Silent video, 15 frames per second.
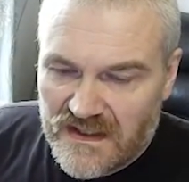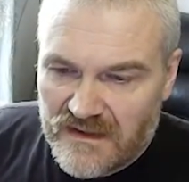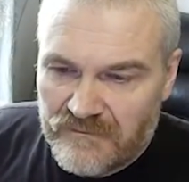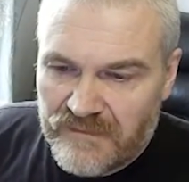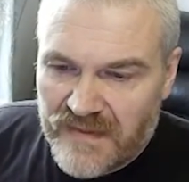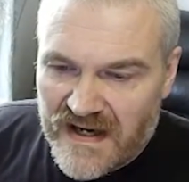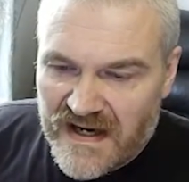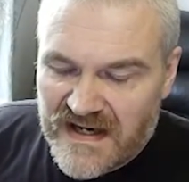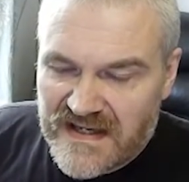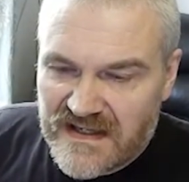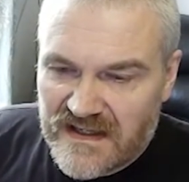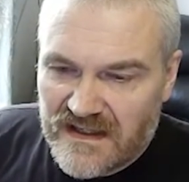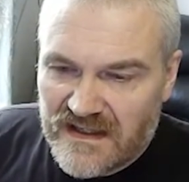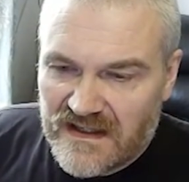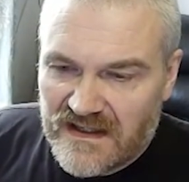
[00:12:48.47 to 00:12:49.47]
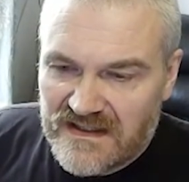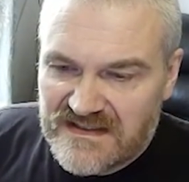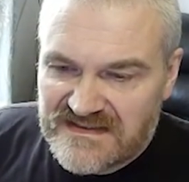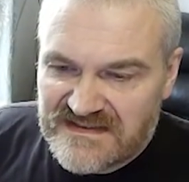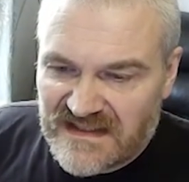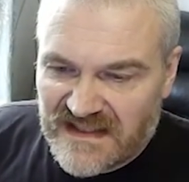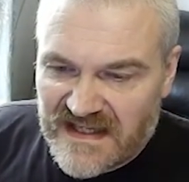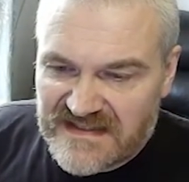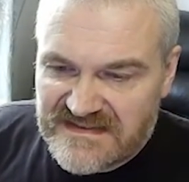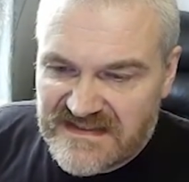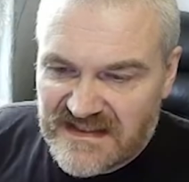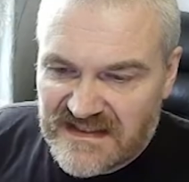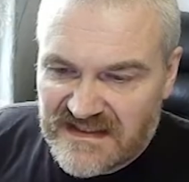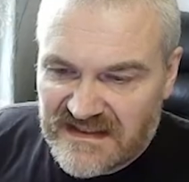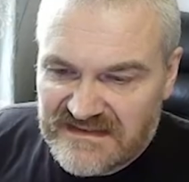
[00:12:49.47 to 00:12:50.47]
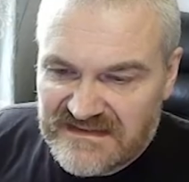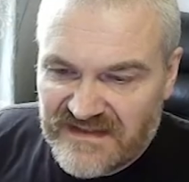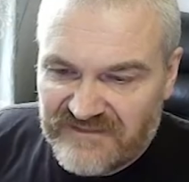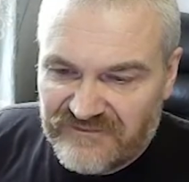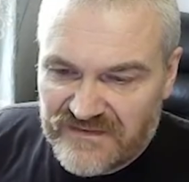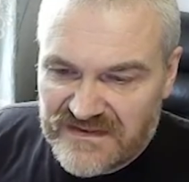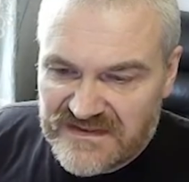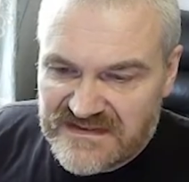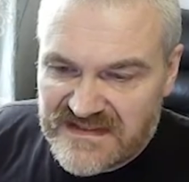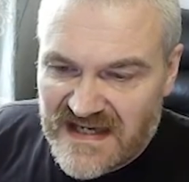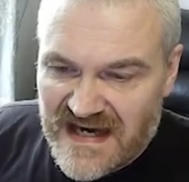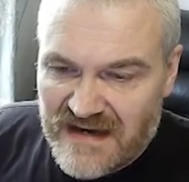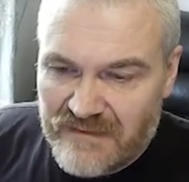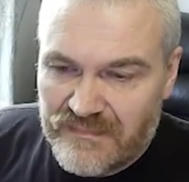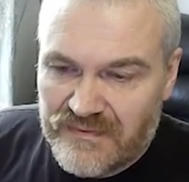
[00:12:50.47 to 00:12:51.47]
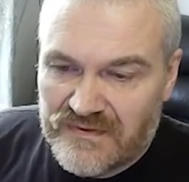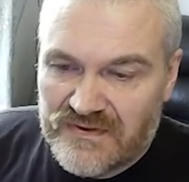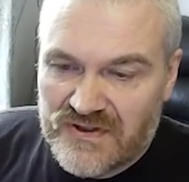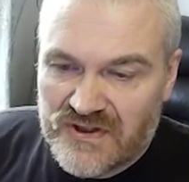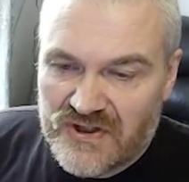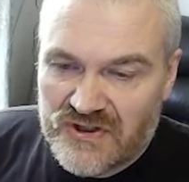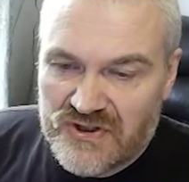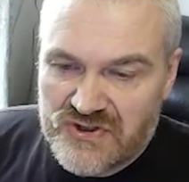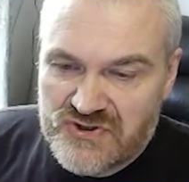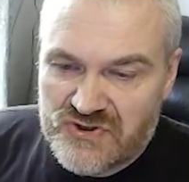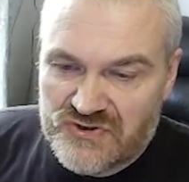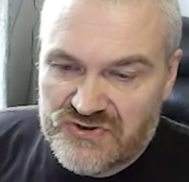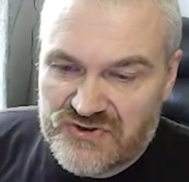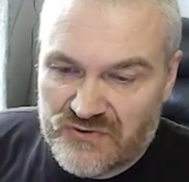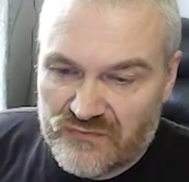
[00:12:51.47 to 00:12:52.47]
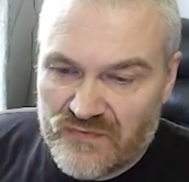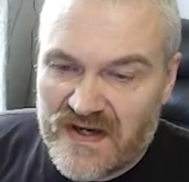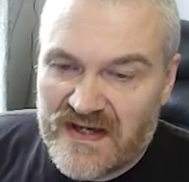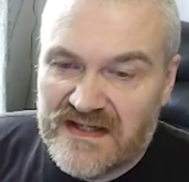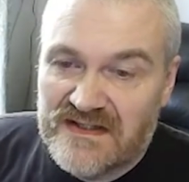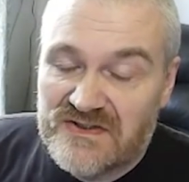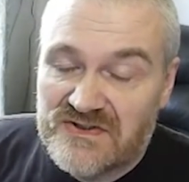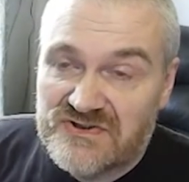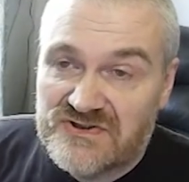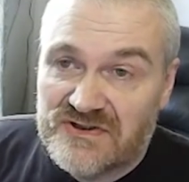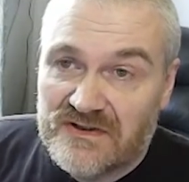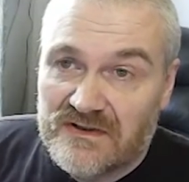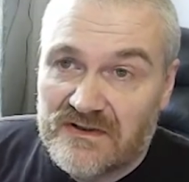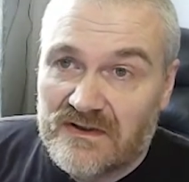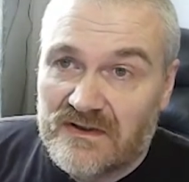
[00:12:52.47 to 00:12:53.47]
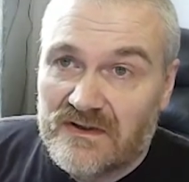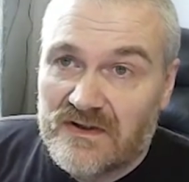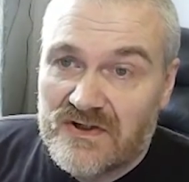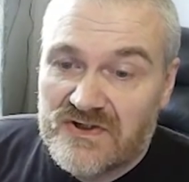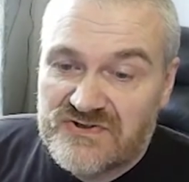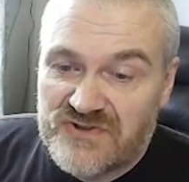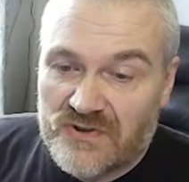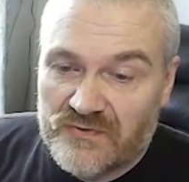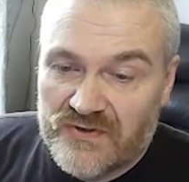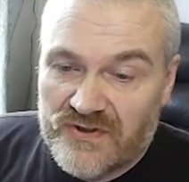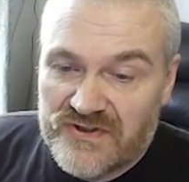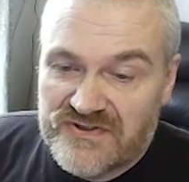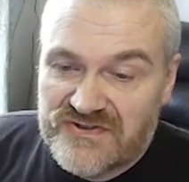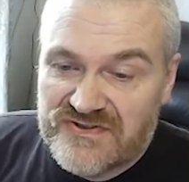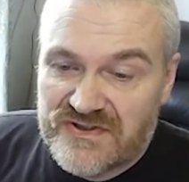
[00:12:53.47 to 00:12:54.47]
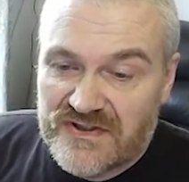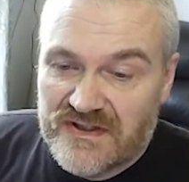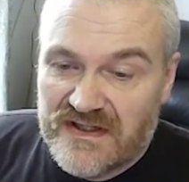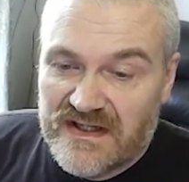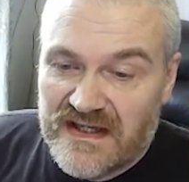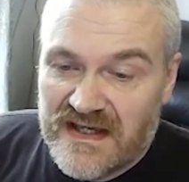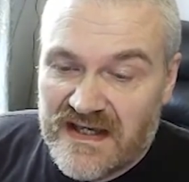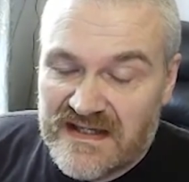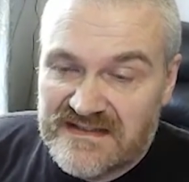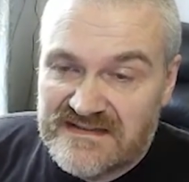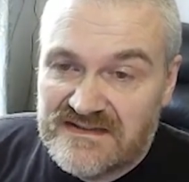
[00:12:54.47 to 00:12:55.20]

By selecting a different tap, you can adjust the range so that you